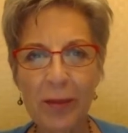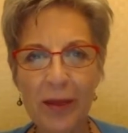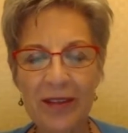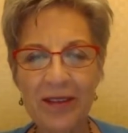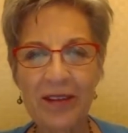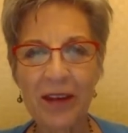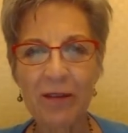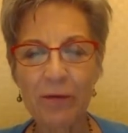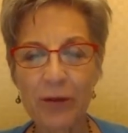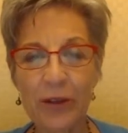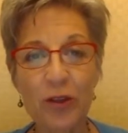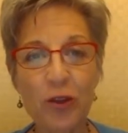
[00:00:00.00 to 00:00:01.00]
me today
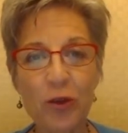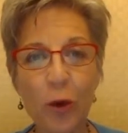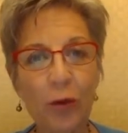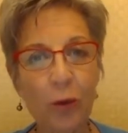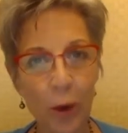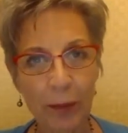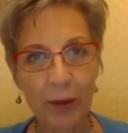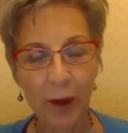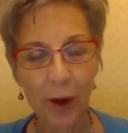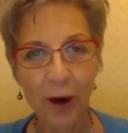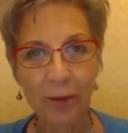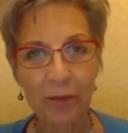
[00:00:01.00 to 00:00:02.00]
for this short
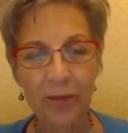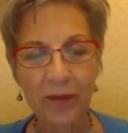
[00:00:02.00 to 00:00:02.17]
webinar.